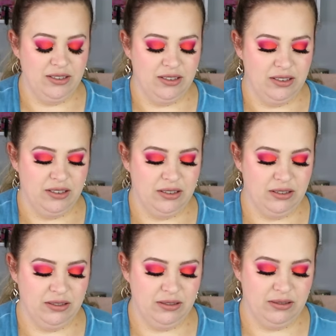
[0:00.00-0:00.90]

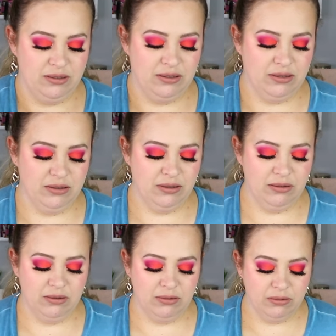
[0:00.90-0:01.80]

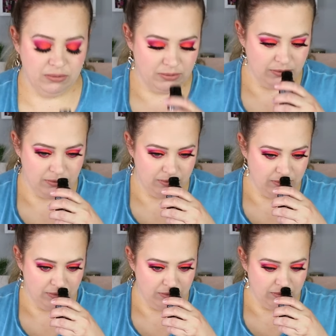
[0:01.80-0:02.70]
Nobody speaks.